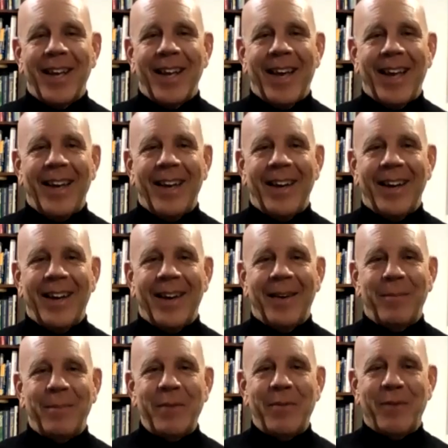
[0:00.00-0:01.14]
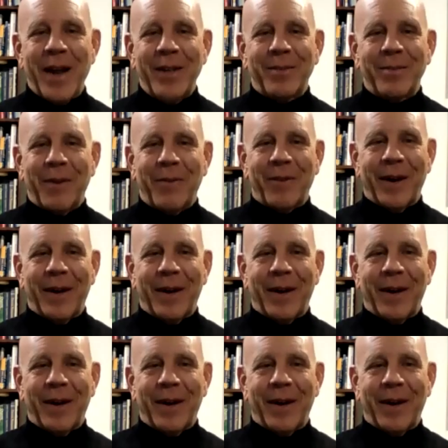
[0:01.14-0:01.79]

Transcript: and be friends, my friend.